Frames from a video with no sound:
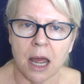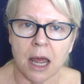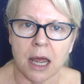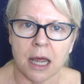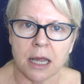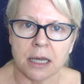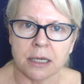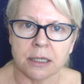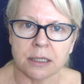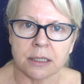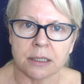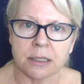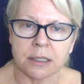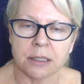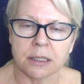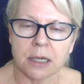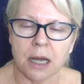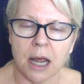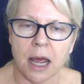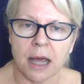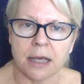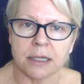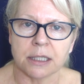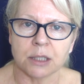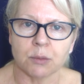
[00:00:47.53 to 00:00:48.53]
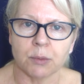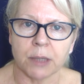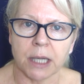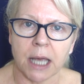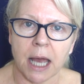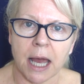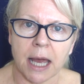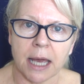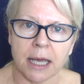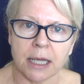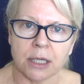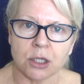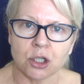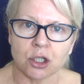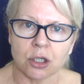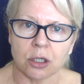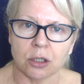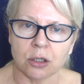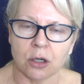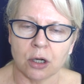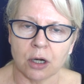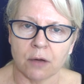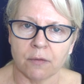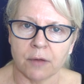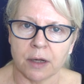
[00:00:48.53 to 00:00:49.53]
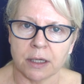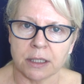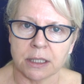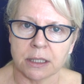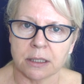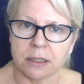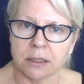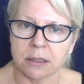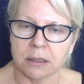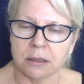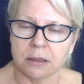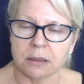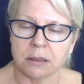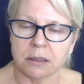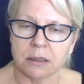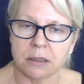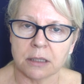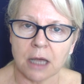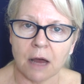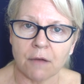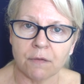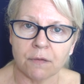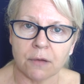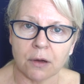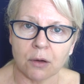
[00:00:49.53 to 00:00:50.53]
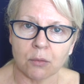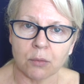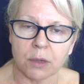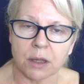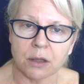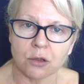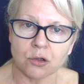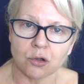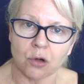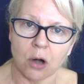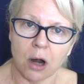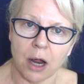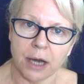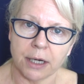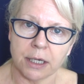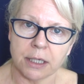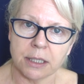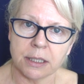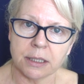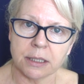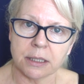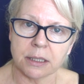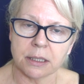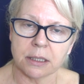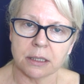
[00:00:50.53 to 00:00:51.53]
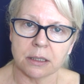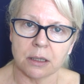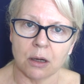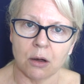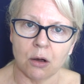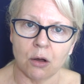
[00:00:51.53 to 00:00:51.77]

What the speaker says: and as we age, a lot of us suffer with dryness